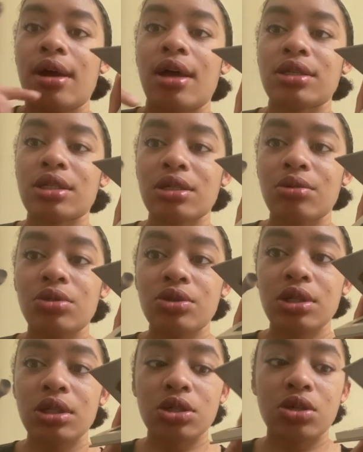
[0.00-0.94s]
And since I'm
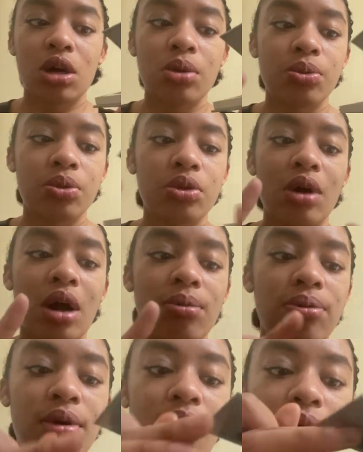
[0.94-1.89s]
using this dark blue, I'll
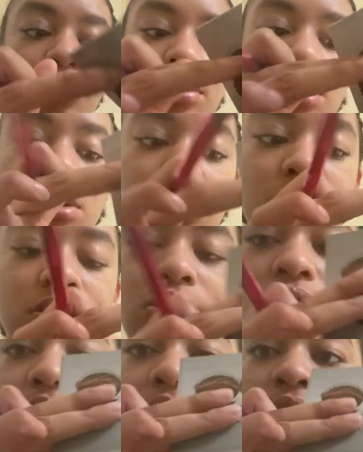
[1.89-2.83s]
probably
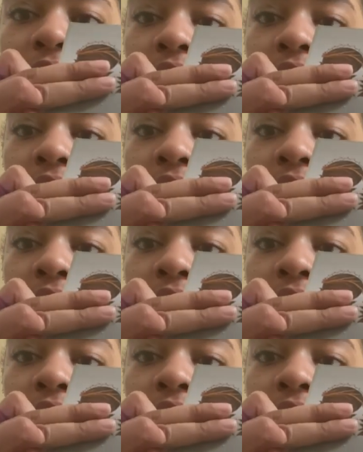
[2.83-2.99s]
use